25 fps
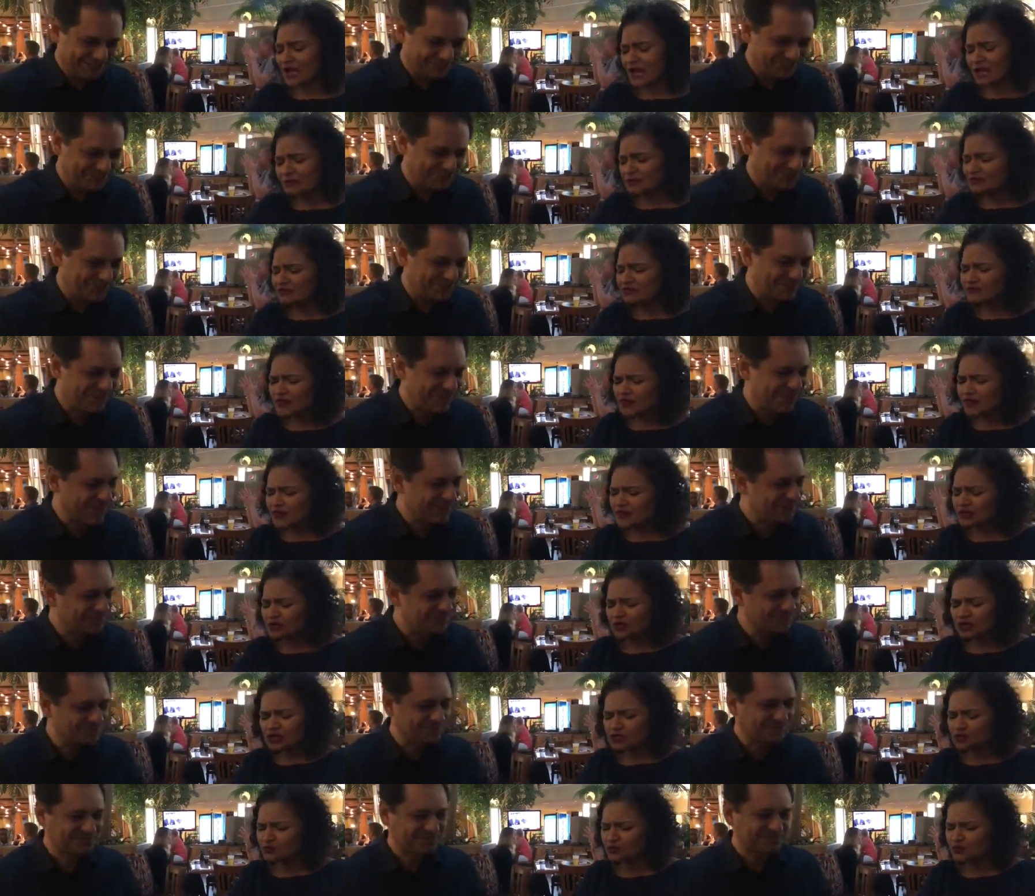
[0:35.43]
Speaker 1: I'm a very
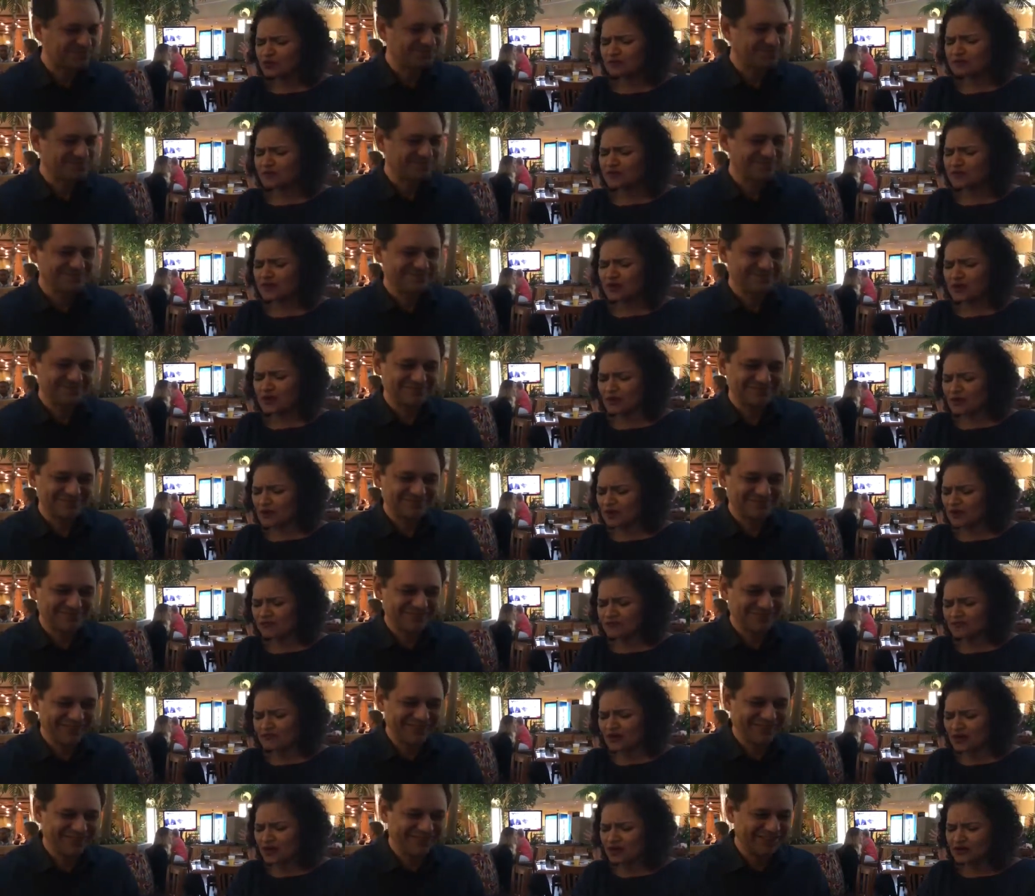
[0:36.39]
good woman now. I'm
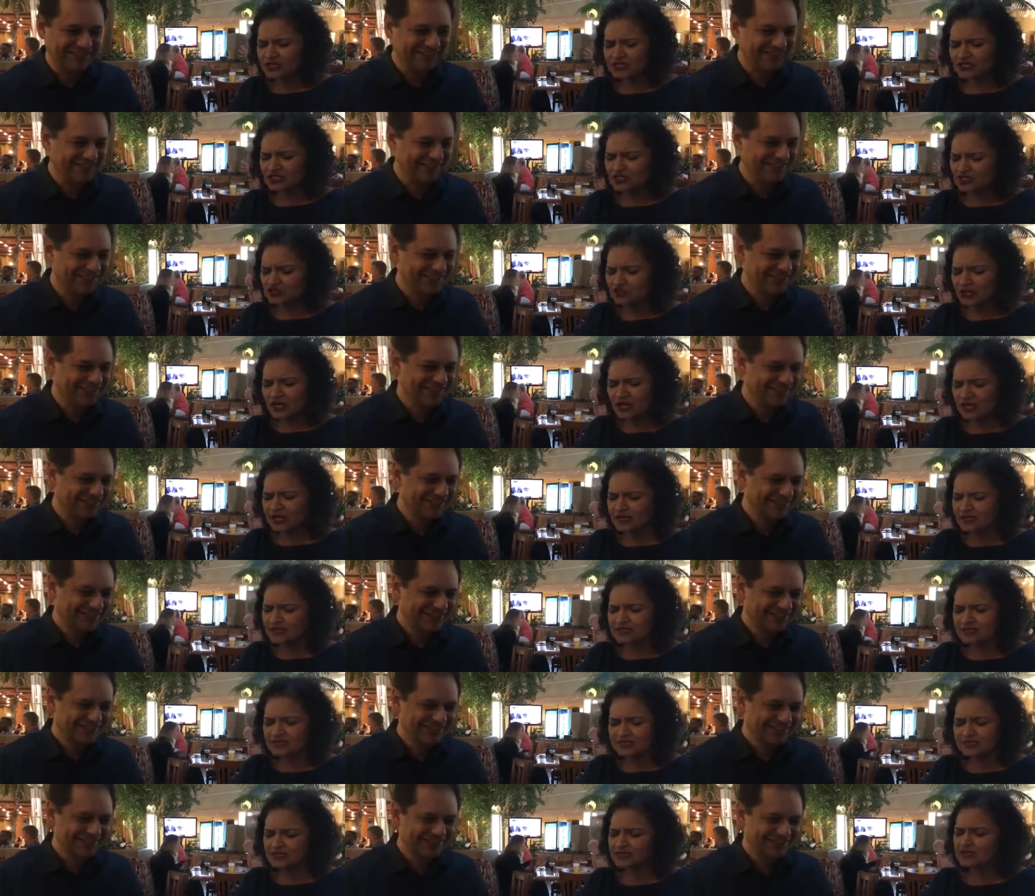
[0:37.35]
very straight.
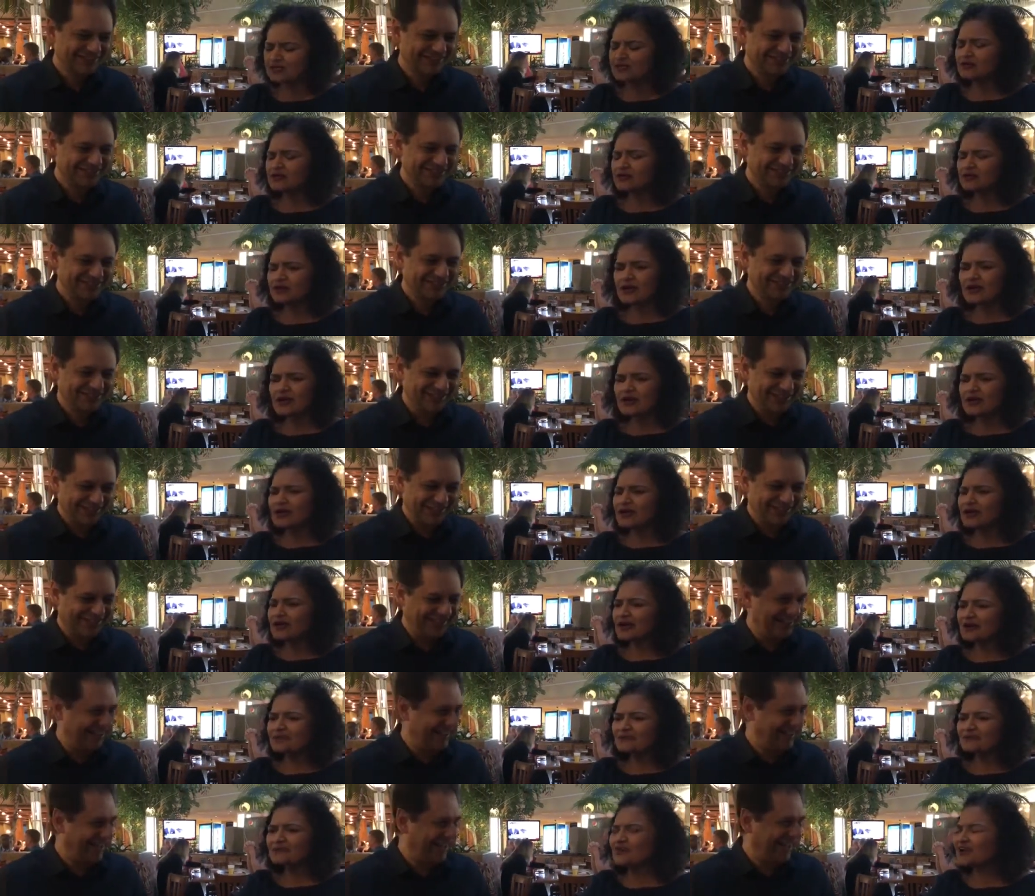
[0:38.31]

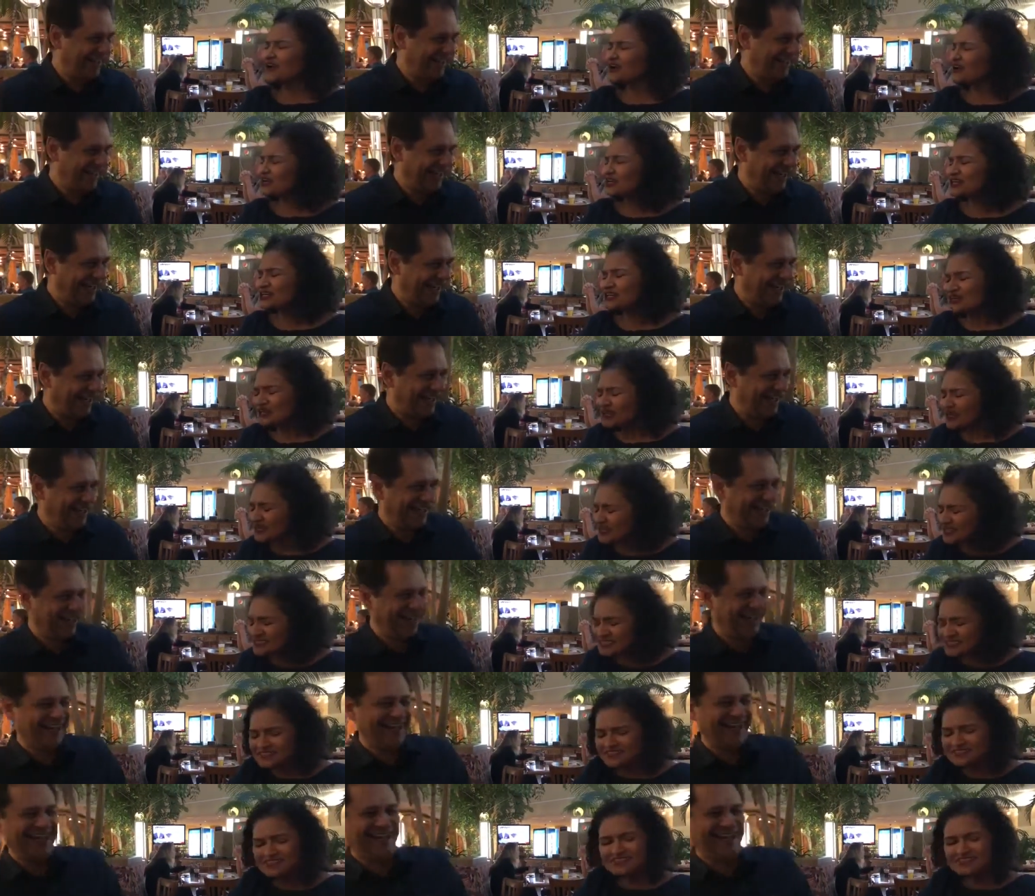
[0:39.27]
I'm very good.